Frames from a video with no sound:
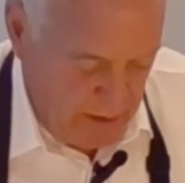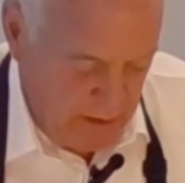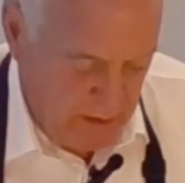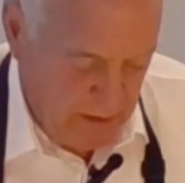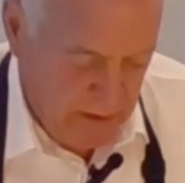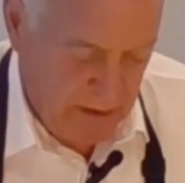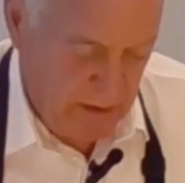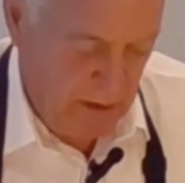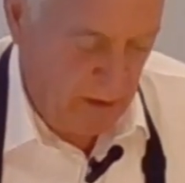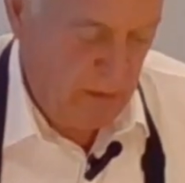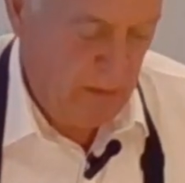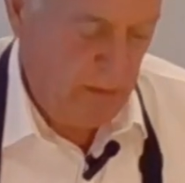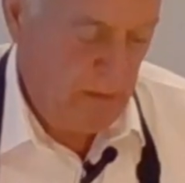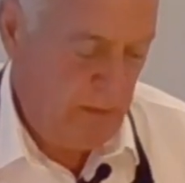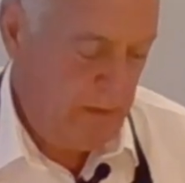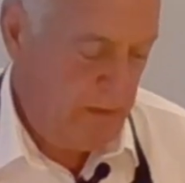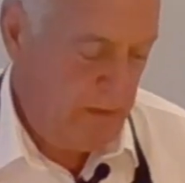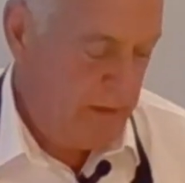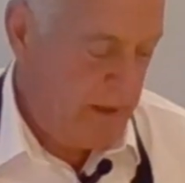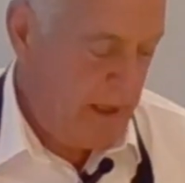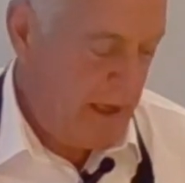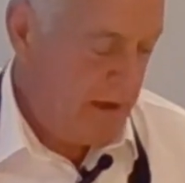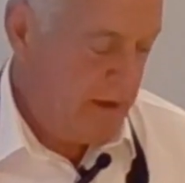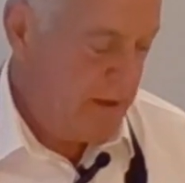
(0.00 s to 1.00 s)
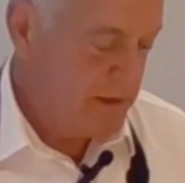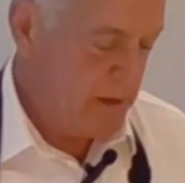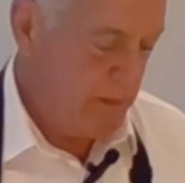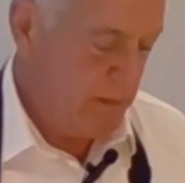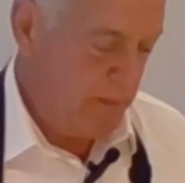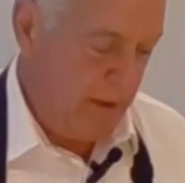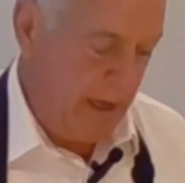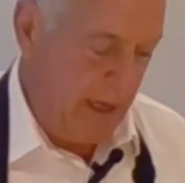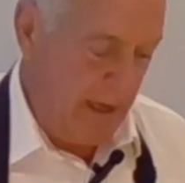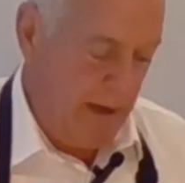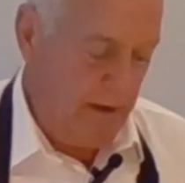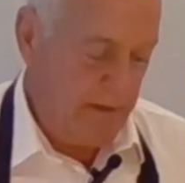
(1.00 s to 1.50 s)
So that is
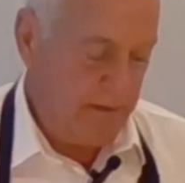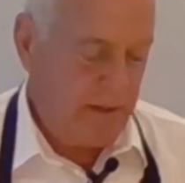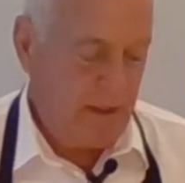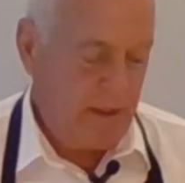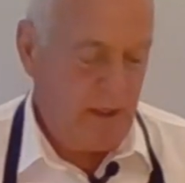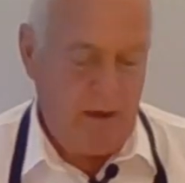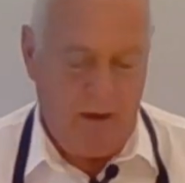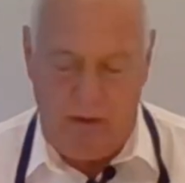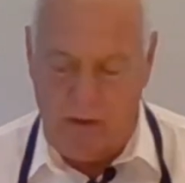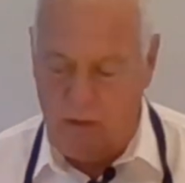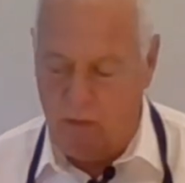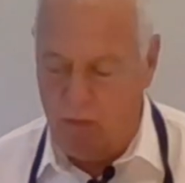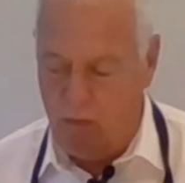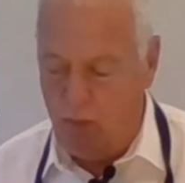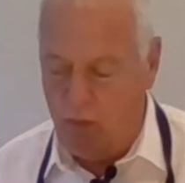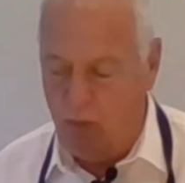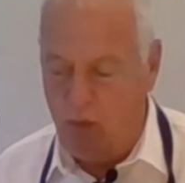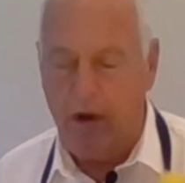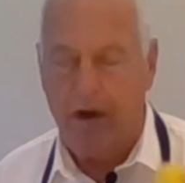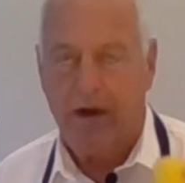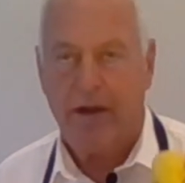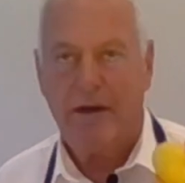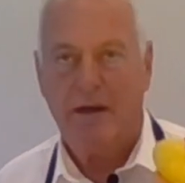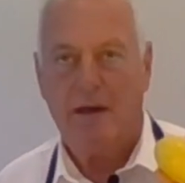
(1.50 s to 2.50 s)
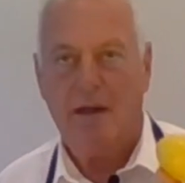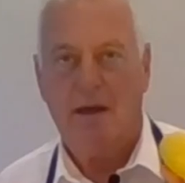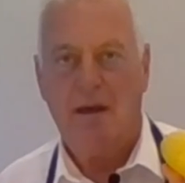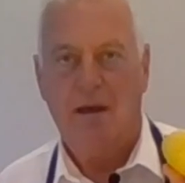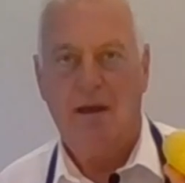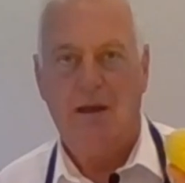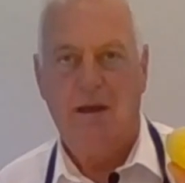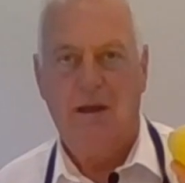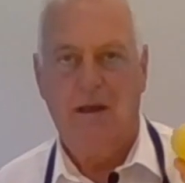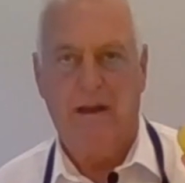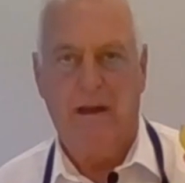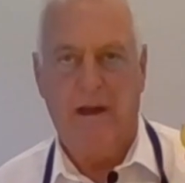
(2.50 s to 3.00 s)
about 1
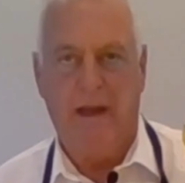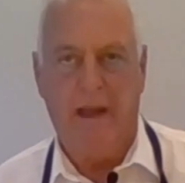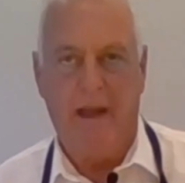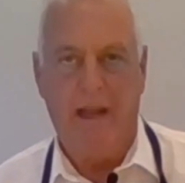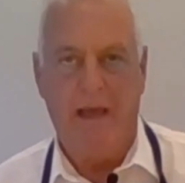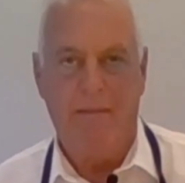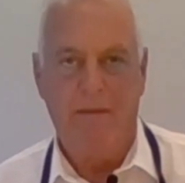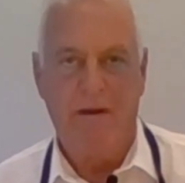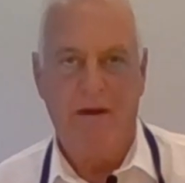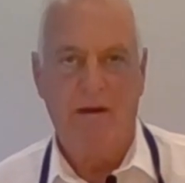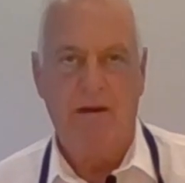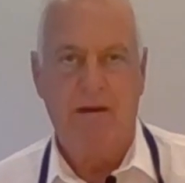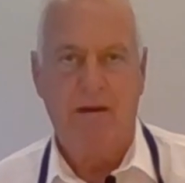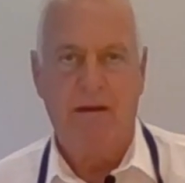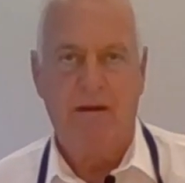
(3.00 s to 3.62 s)
lemon.